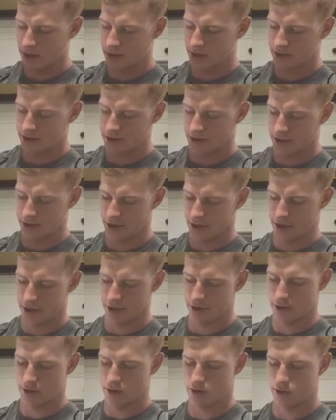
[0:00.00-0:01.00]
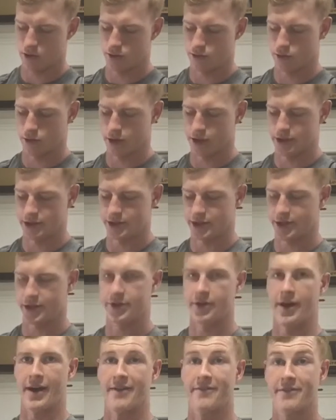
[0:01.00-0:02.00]
So once
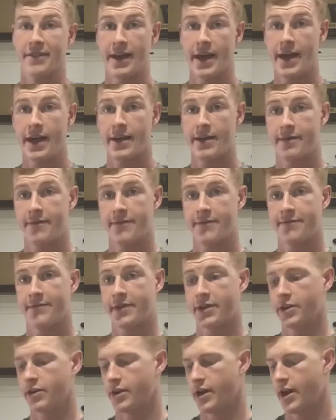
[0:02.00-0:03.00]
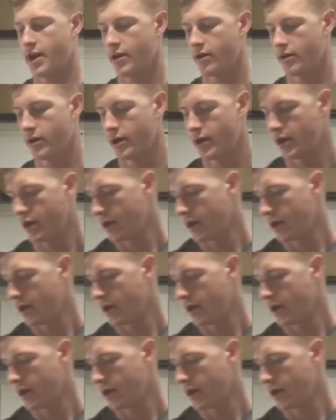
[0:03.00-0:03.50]
you have that figured out,